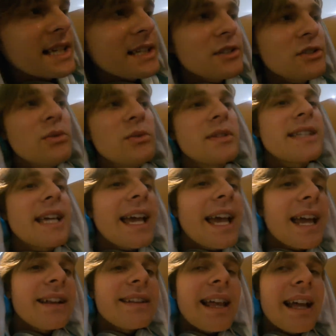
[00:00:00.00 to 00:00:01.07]
As soon as I
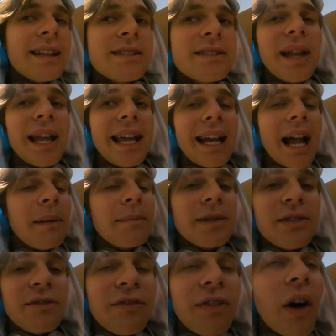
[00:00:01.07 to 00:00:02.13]
get on that plane, I'm
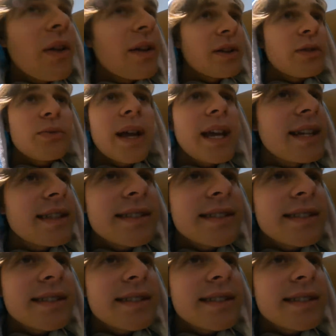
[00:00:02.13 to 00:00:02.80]
just falling right